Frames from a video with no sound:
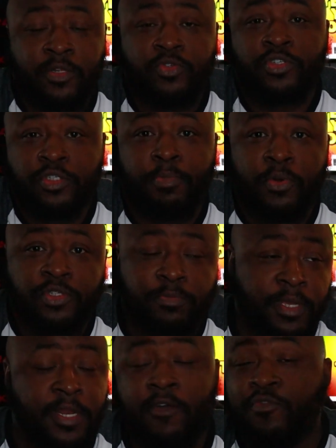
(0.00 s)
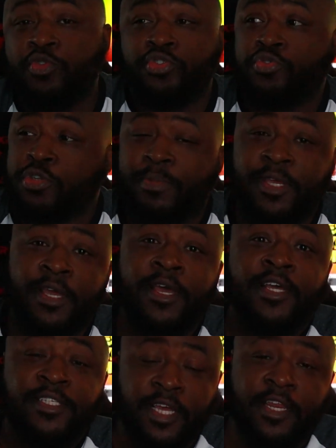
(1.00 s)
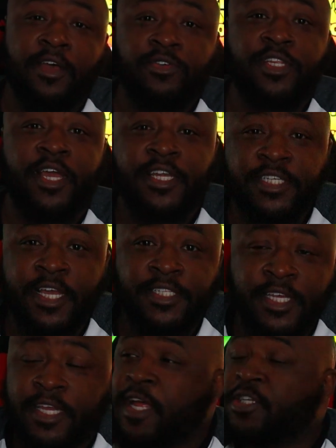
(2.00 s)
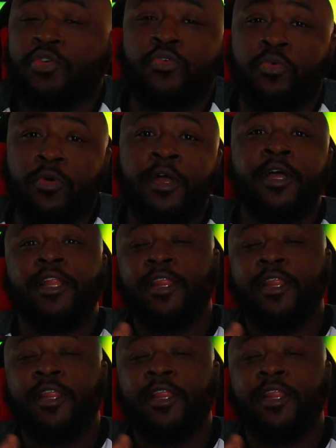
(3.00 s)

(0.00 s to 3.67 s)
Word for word: That's what you're supposed to be. Now, if you choose to be something else at age 18, that's cool.